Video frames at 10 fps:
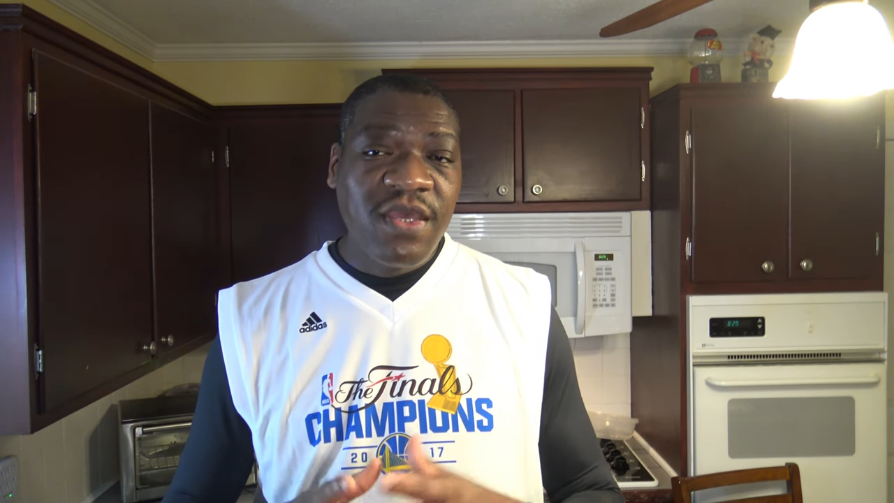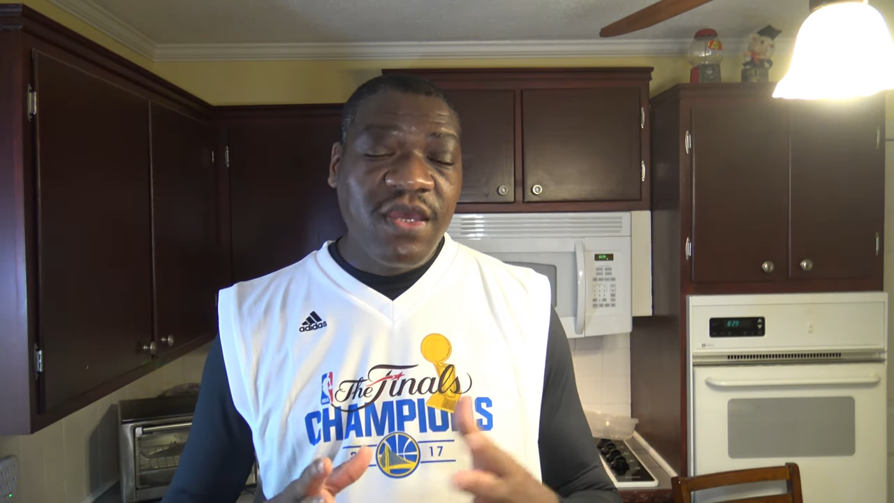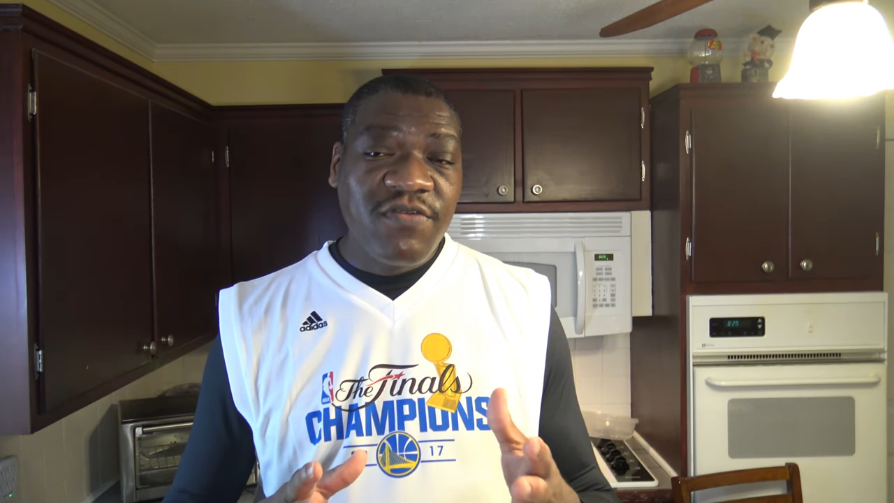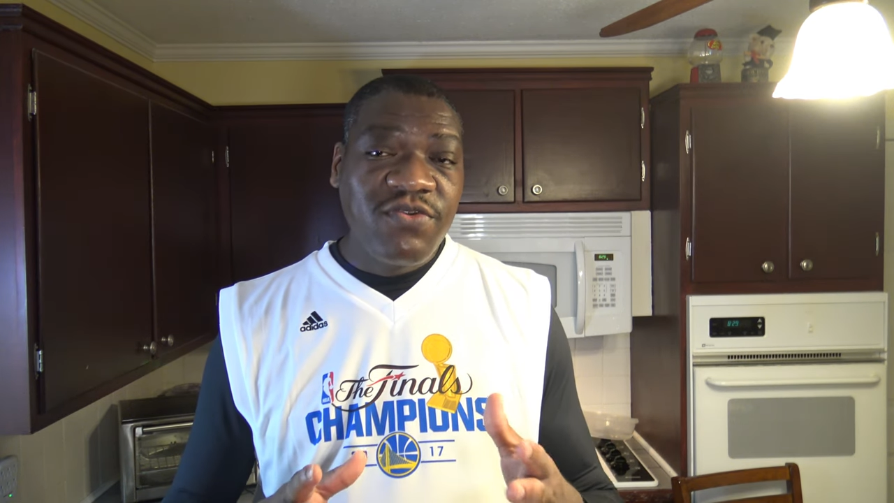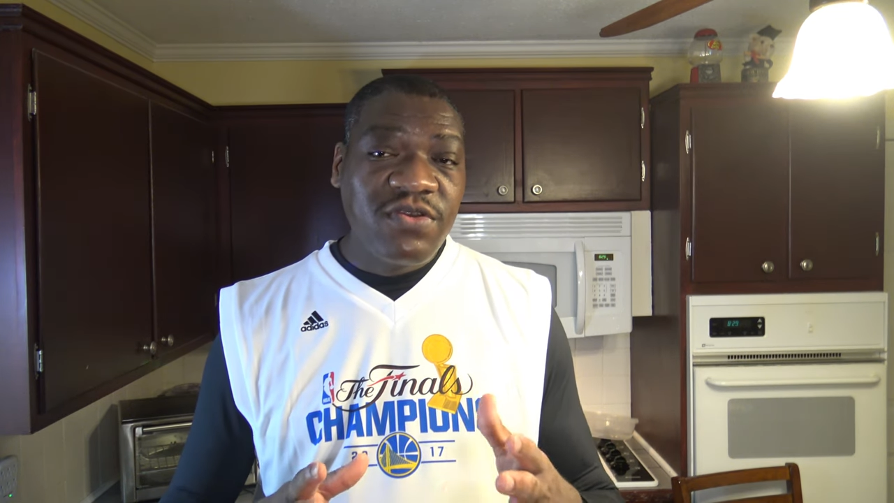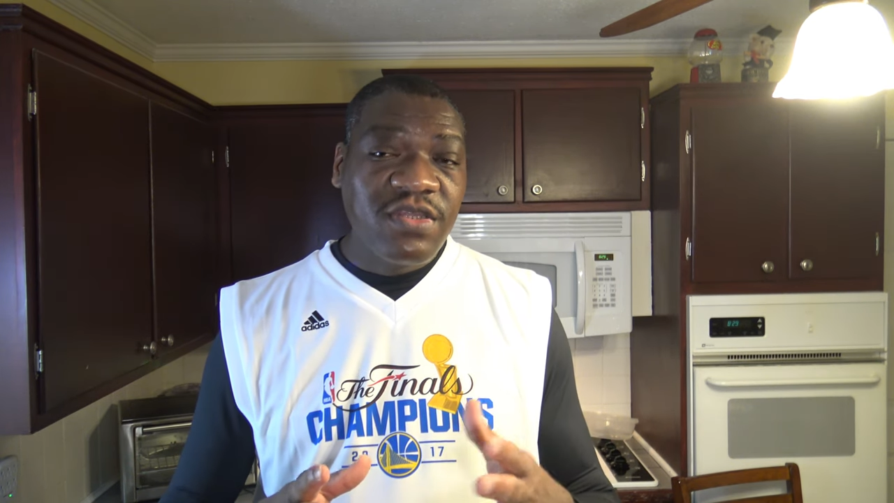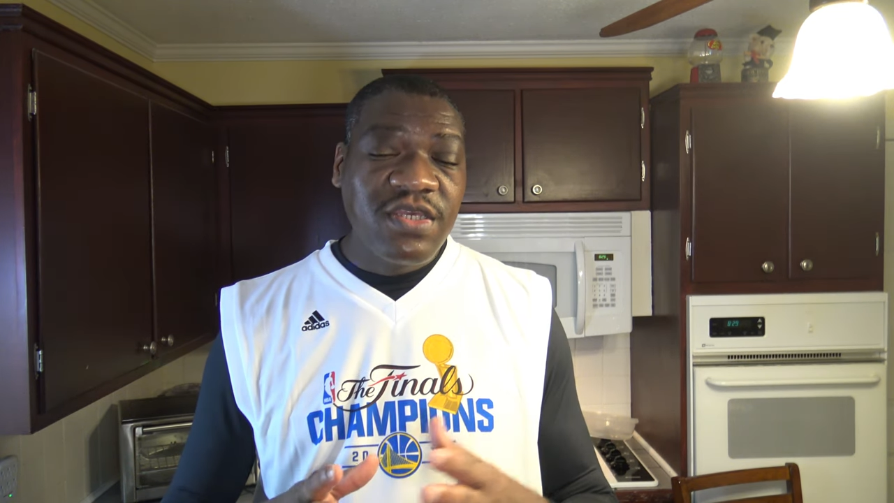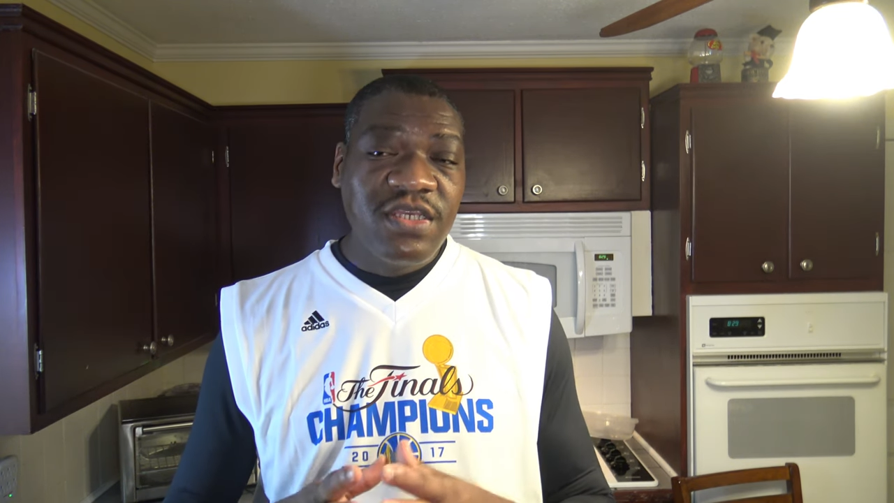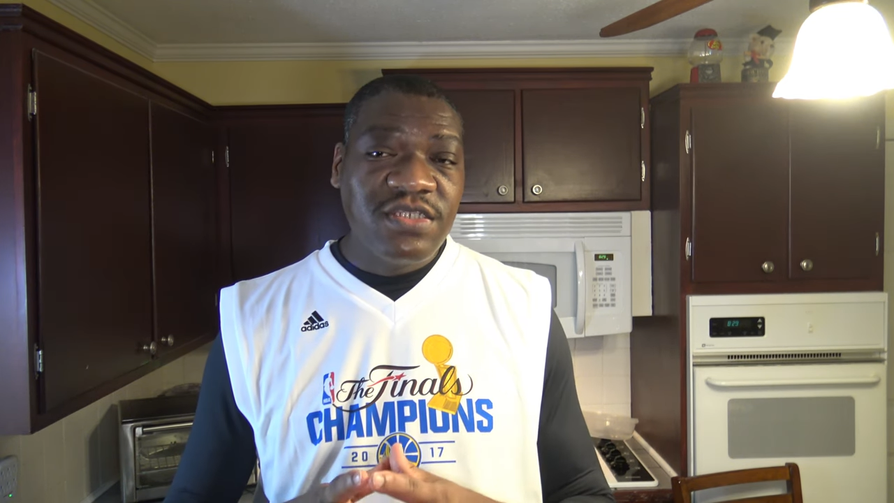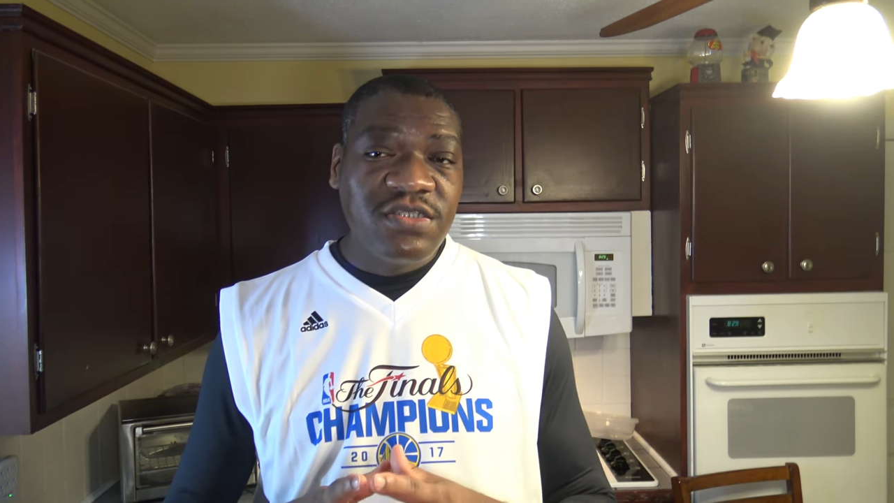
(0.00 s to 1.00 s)
I've cooked
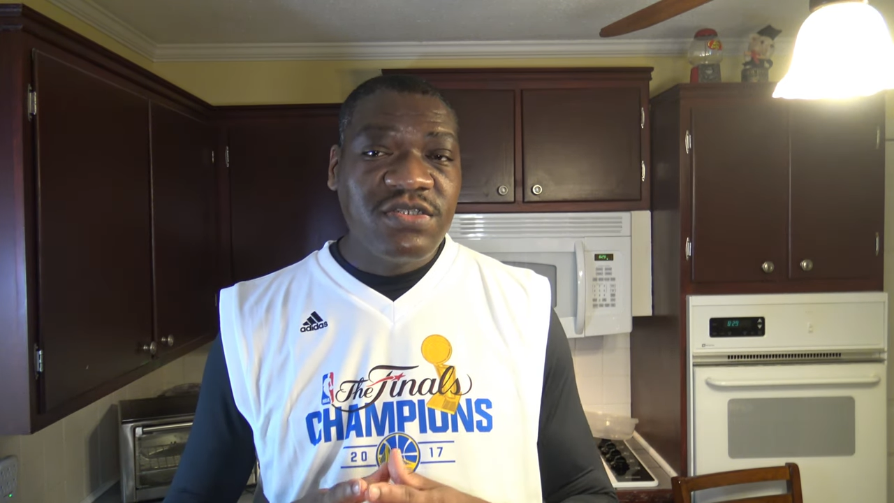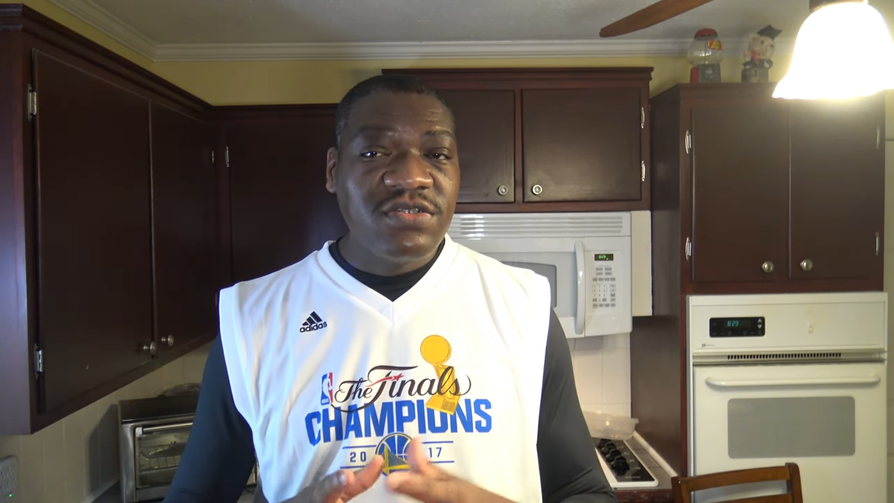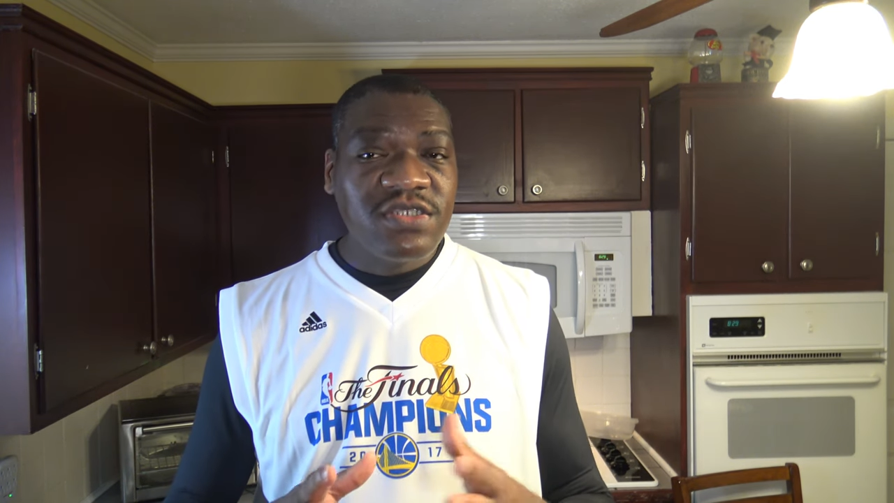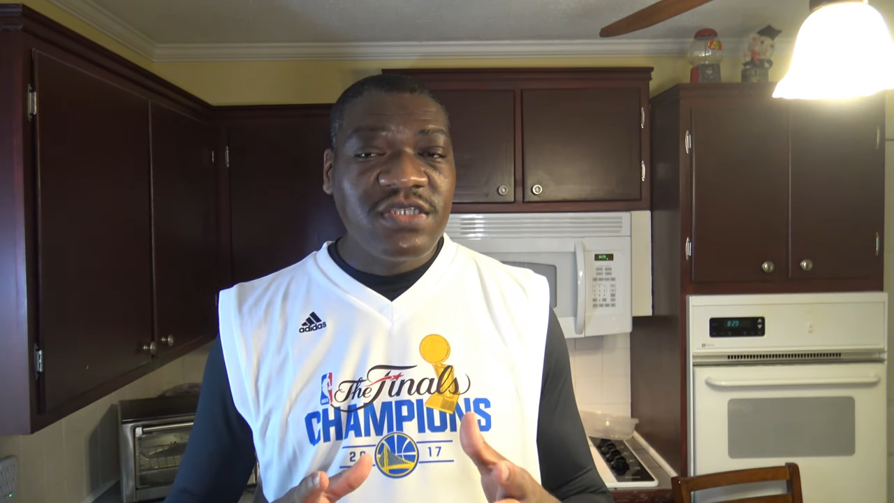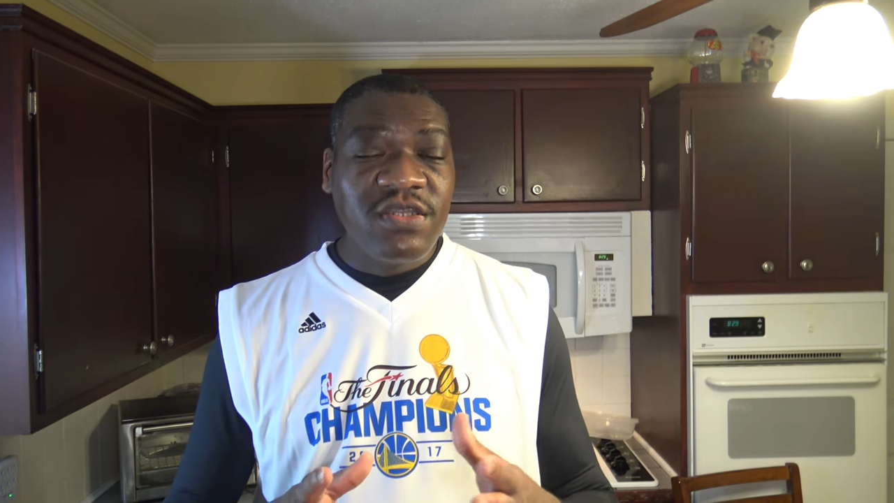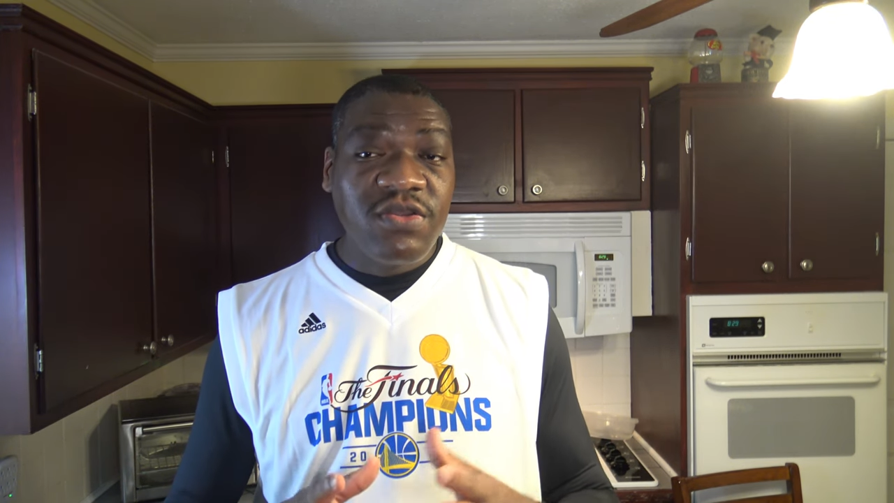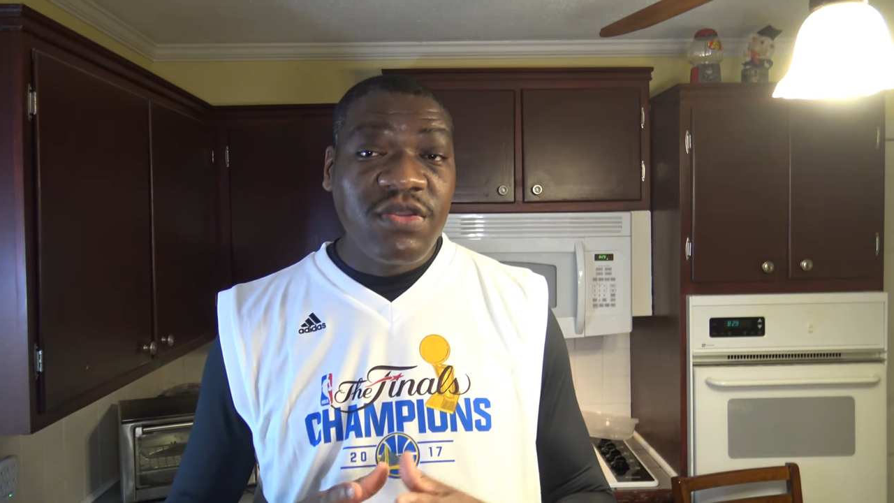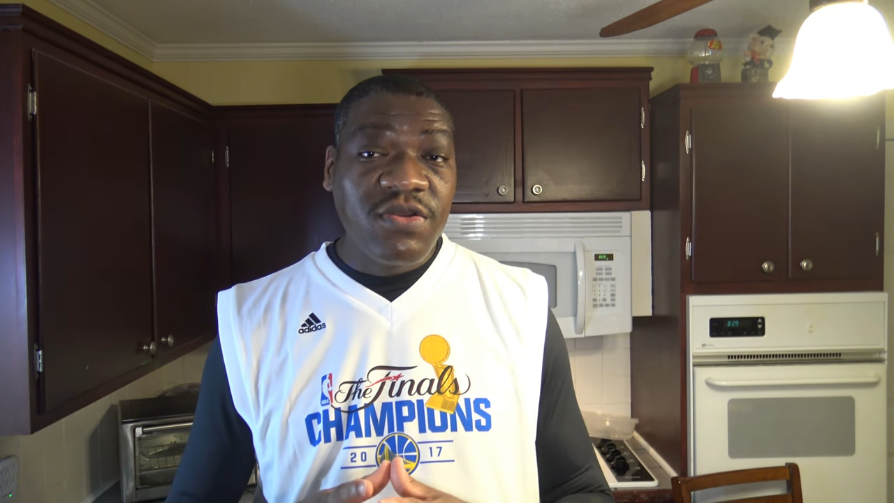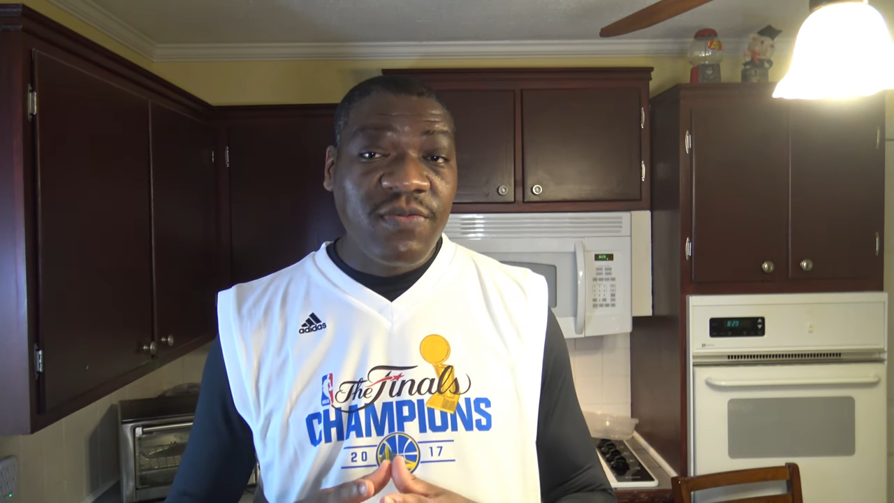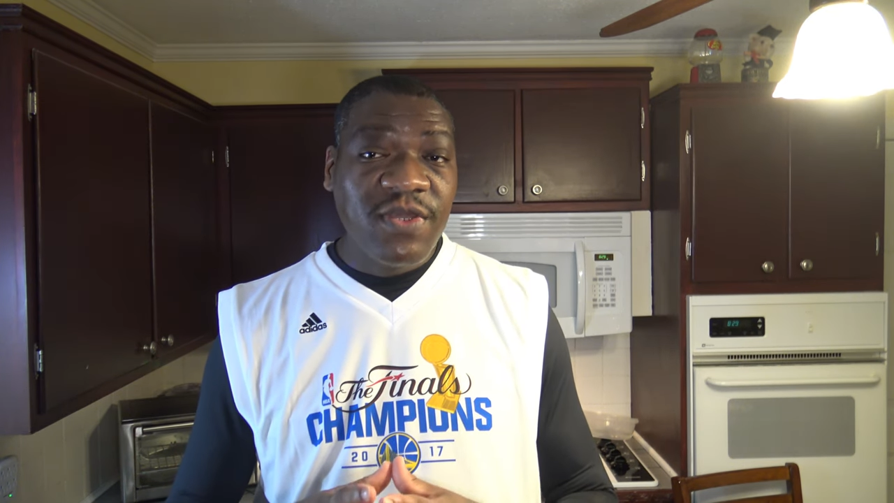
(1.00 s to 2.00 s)
these and it took just under
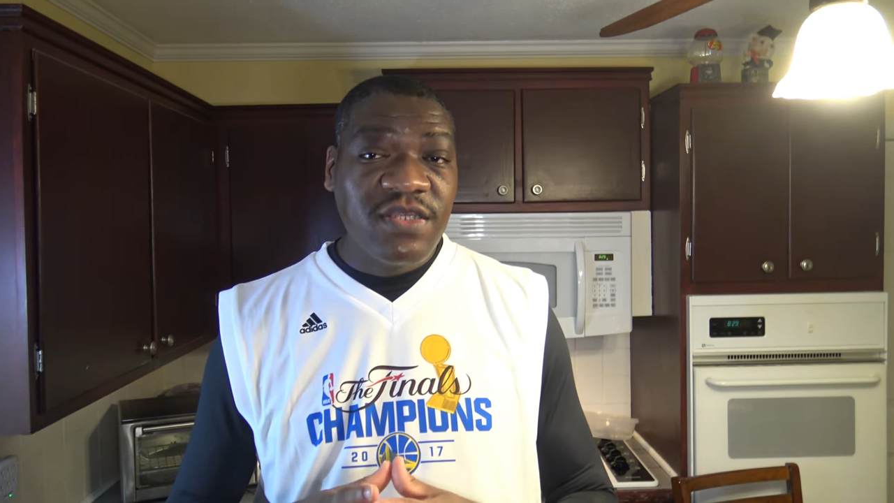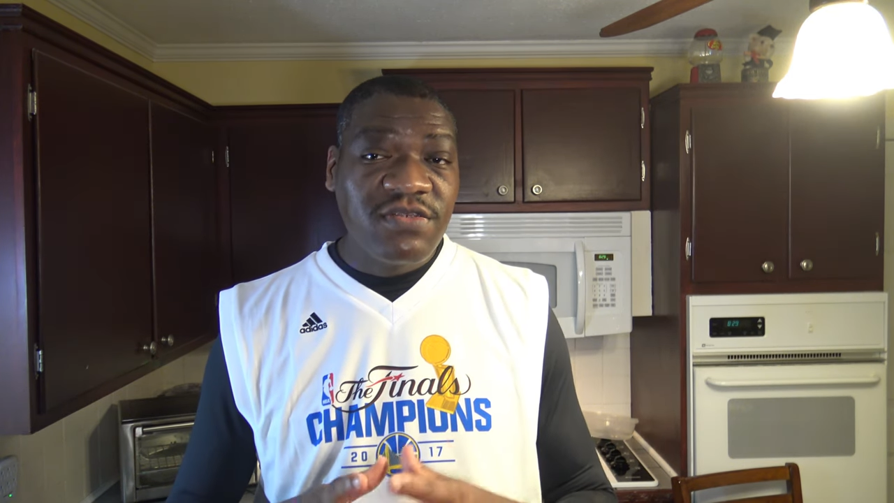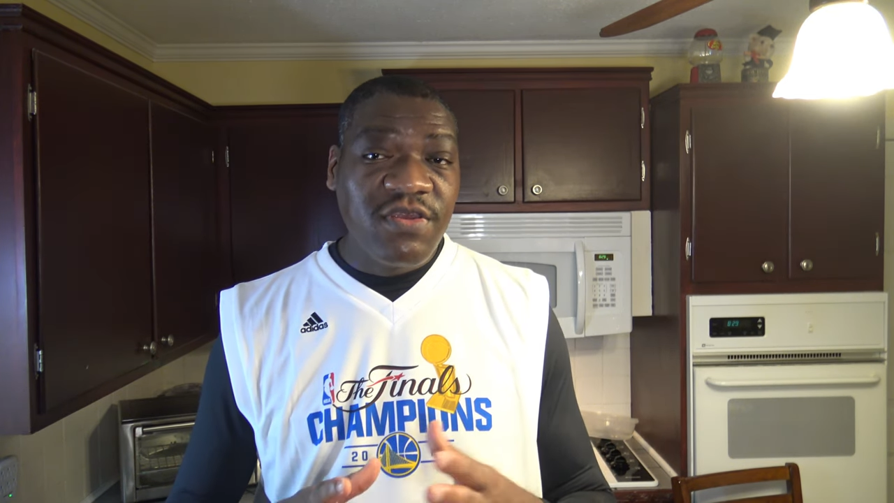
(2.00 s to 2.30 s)
30 minutes